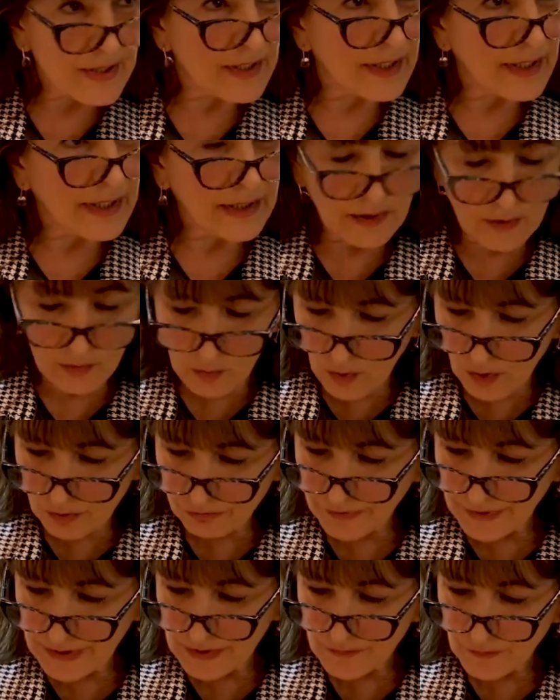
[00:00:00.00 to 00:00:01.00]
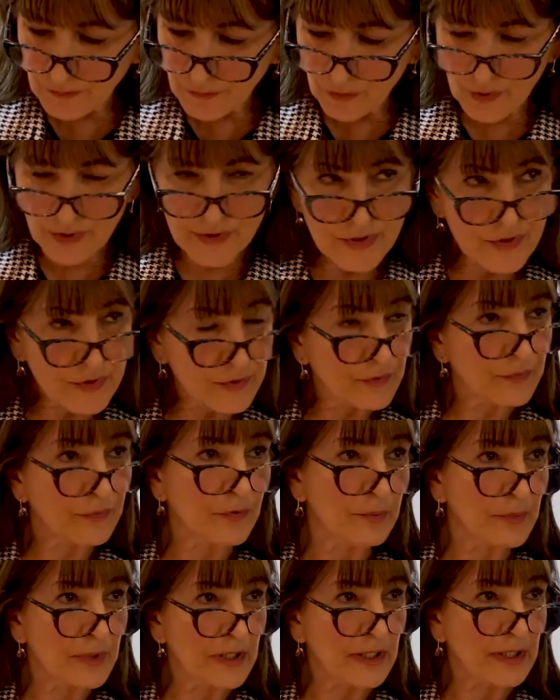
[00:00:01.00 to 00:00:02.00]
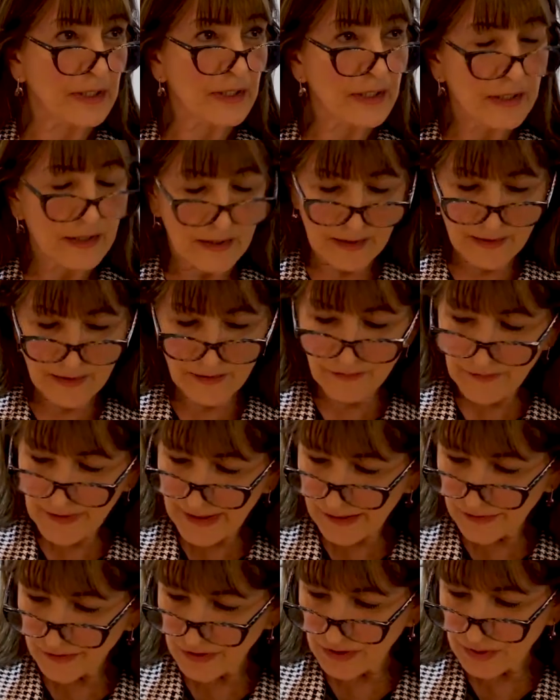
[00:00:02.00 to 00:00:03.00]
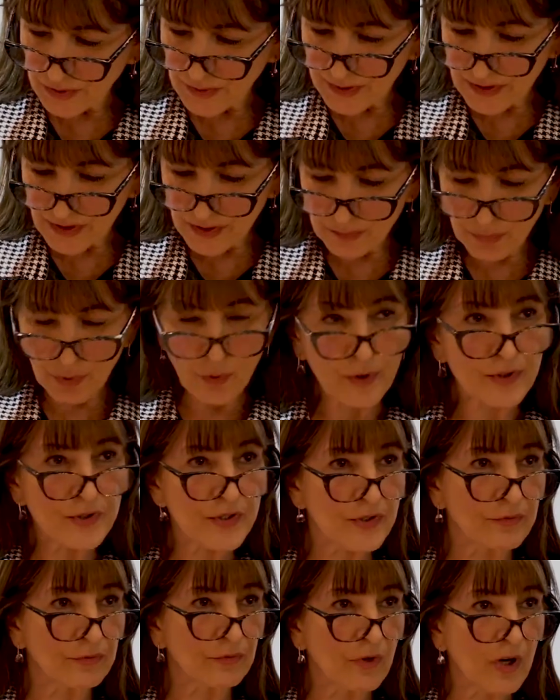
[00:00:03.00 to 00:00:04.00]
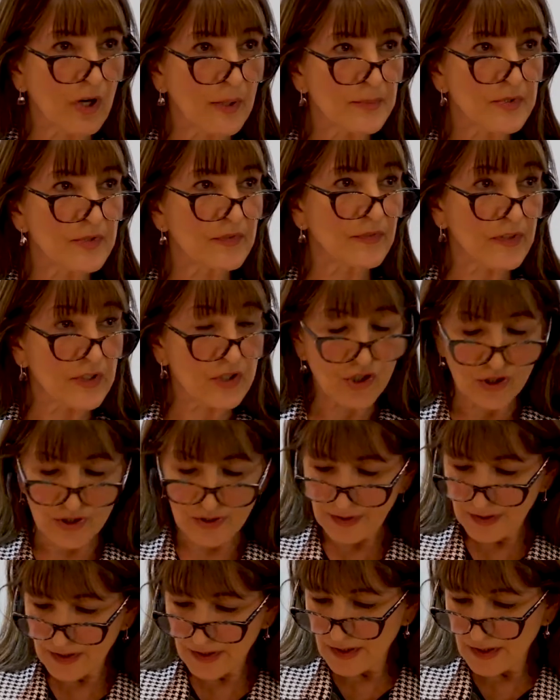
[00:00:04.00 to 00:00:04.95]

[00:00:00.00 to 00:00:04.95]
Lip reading: today all reinforced for me the value and the importance of Rob's vision